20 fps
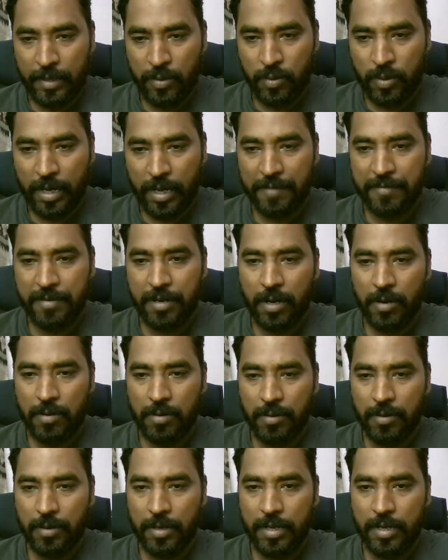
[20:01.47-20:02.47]
do have
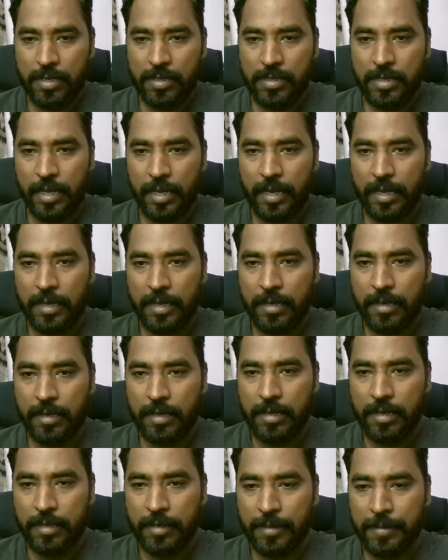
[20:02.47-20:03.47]
Rahul Goel saying
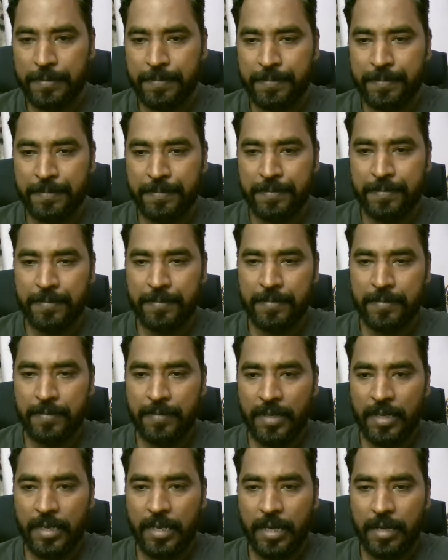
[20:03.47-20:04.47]

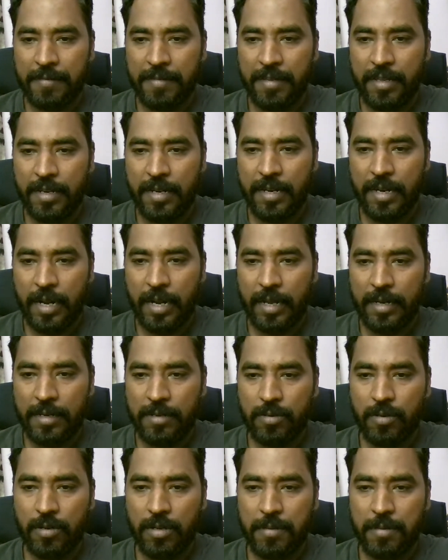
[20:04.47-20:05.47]
Can we write
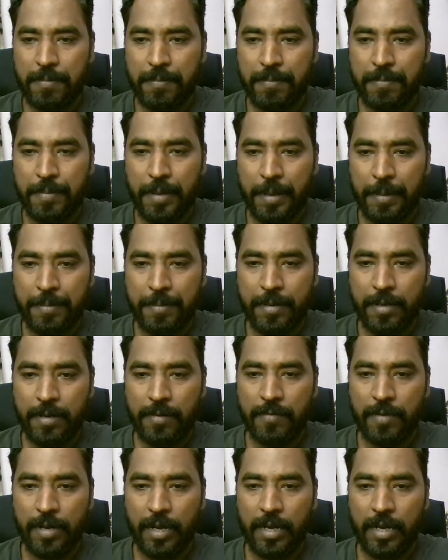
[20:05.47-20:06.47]
on paper
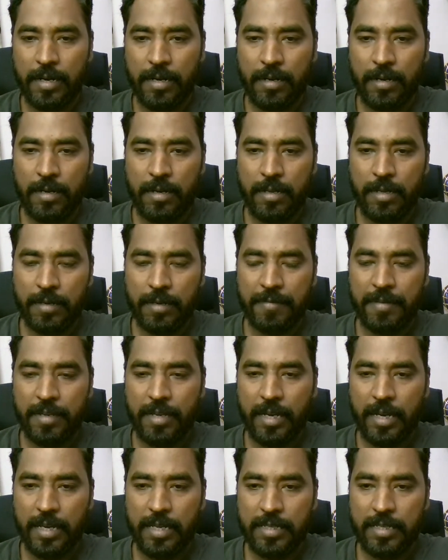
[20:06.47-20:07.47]
while giving
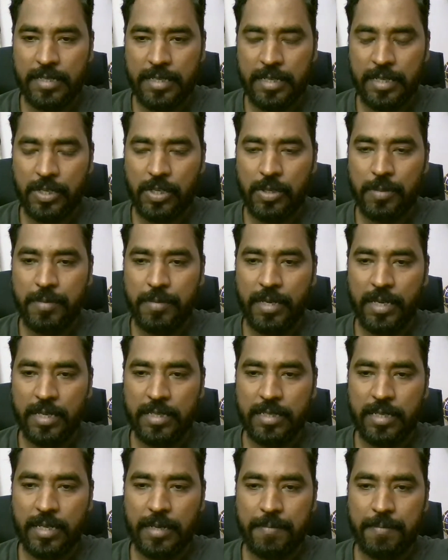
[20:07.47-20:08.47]
ISTQB
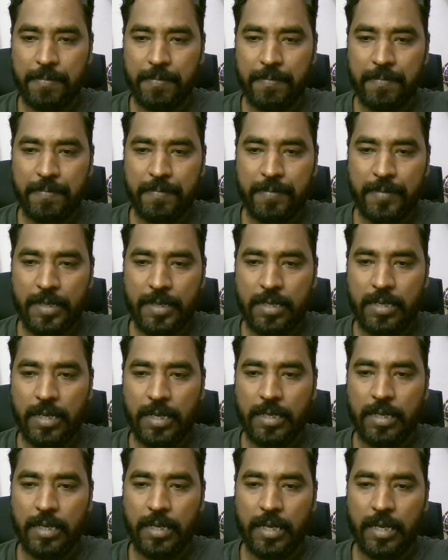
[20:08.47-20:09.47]
exam,
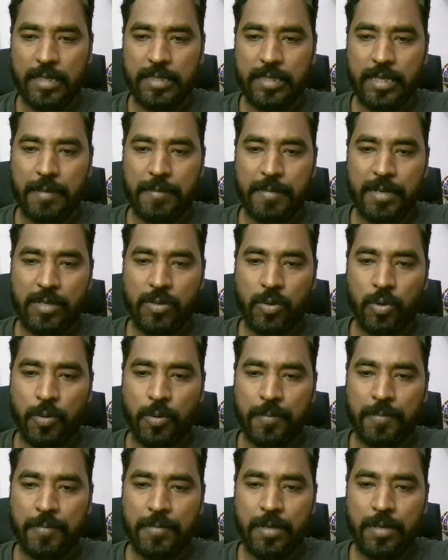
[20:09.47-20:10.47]
taking exam at
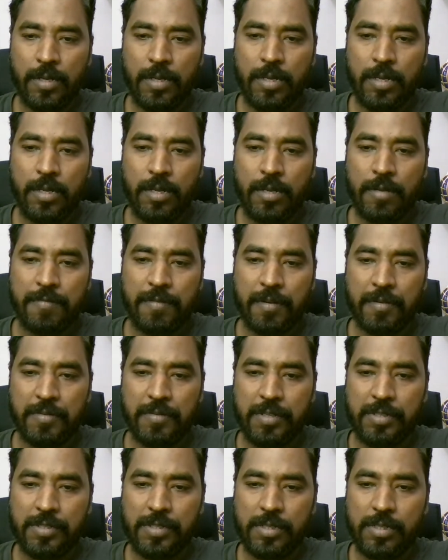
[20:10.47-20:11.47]
home,
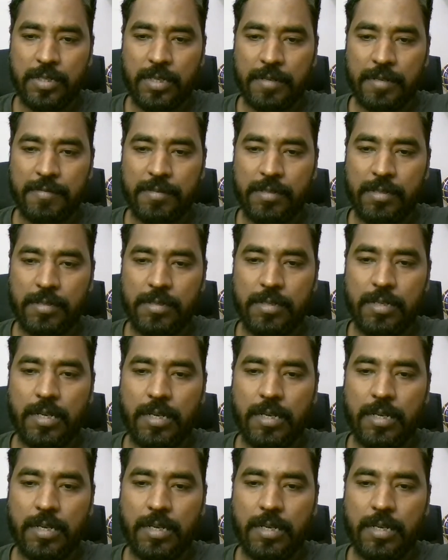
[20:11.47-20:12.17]
foundation level?